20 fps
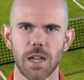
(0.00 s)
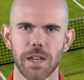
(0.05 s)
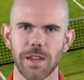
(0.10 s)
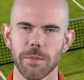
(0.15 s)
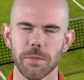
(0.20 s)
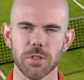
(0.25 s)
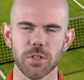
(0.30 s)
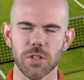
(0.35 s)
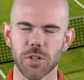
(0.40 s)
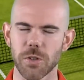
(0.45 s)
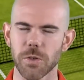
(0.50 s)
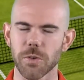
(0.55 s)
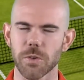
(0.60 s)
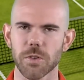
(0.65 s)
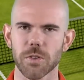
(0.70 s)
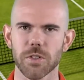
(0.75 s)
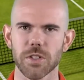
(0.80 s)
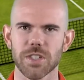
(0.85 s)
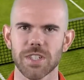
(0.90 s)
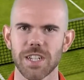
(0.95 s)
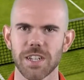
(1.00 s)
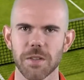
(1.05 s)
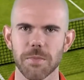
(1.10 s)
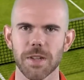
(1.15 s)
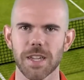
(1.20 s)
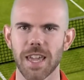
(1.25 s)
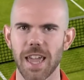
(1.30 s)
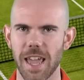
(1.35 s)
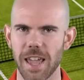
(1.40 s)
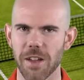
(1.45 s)
Number 2, Christina
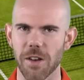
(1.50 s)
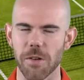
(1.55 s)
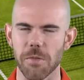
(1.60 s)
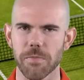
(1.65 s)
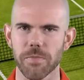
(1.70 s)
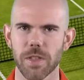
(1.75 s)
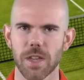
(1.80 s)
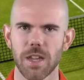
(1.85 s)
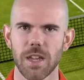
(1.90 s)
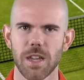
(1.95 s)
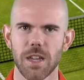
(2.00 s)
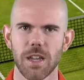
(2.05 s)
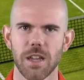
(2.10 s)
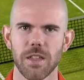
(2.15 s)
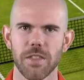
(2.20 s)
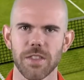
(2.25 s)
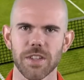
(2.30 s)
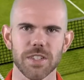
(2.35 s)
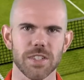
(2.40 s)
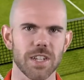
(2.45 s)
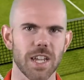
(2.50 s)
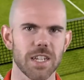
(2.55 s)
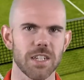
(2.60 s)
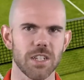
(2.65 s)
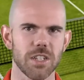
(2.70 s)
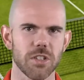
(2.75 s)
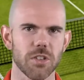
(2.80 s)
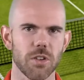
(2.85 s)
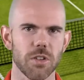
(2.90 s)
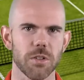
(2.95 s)
McHale. This
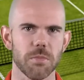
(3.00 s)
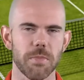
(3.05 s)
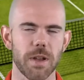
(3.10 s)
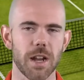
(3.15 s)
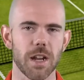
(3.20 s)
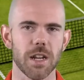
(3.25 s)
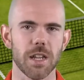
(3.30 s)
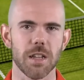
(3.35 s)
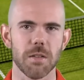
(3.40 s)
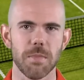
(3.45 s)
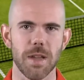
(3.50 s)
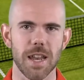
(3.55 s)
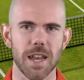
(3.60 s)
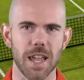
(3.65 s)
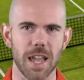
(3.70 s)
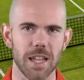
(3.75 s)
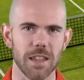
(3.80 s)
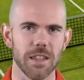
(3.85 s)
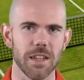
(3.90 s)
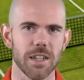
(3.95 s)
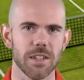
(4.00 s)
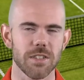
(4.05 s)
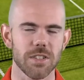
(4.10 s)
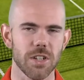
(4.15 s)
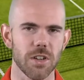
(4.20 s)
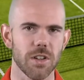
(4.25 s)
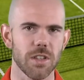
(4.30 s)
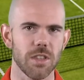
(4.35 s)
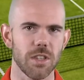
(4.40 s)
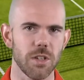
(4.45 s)
19-year-old American made headlines
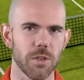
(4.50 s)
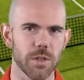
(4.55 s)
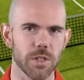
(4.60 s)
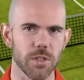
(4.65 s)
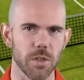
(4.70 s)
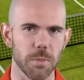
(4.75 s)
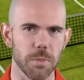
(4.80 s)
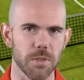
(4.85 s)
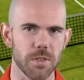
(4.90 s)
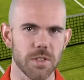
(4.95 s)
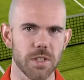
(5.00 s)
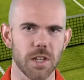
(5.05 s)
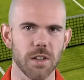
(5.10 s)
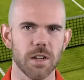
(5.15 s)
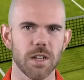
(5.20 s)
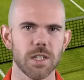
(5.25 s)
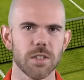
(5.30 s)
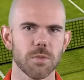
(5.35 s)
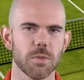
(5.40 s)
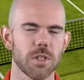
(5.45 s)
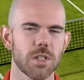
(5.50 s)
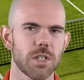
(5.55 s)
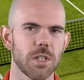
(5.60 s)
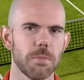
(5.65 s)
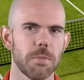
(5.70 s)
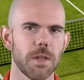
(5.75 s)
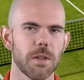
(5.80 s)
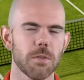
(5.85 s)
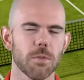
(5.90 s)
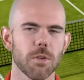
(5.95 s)
during the US Open Series when she
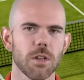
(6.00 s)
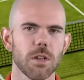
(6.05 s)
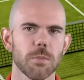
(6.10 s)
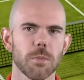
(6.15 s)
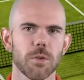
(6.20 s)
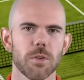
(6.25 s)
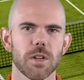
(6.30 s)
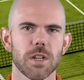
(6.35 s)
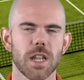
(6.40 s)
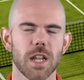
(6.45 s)
beat world number 1